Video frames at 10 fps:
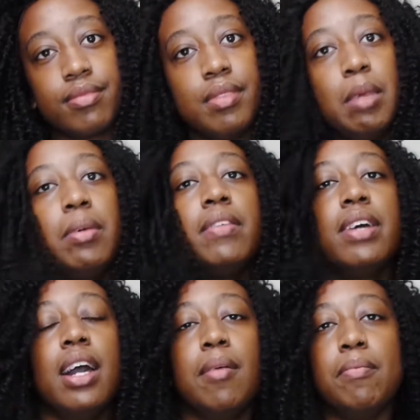Maybe if
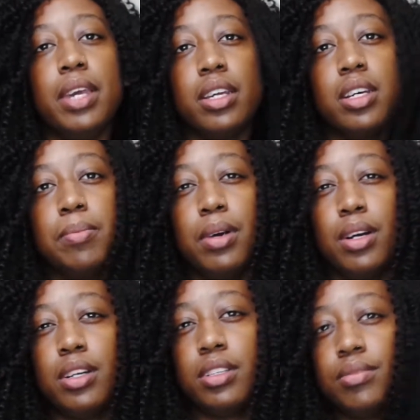I have makeup
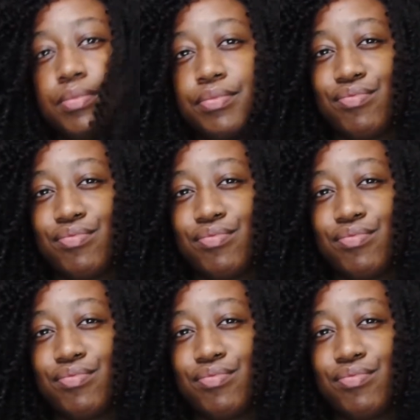on.